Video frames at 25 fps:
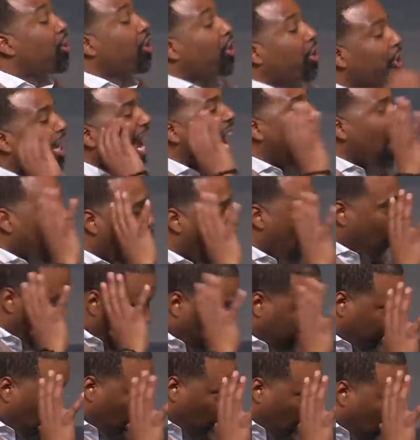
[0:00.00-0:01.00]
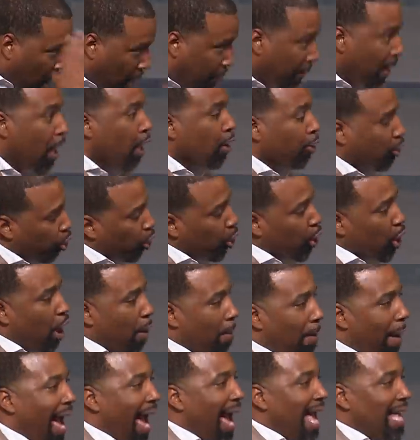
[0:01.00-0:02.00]
shout over to them through your
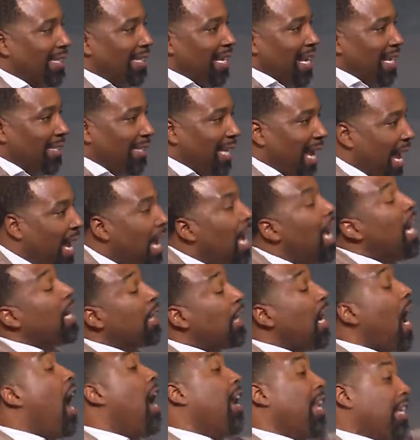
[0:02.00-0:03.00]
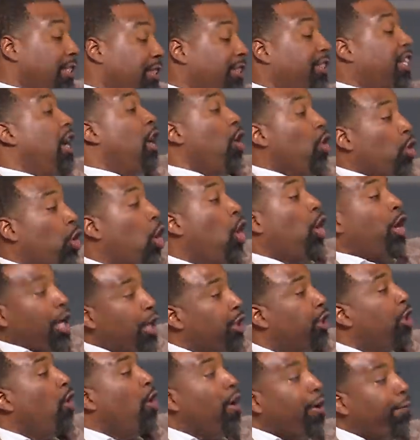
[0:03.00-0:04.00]
mask and say, God is still going to
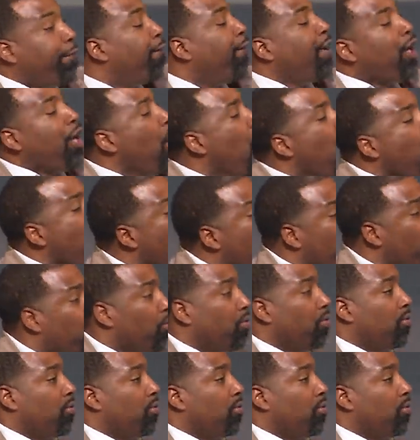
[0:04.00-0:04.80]
do it for you.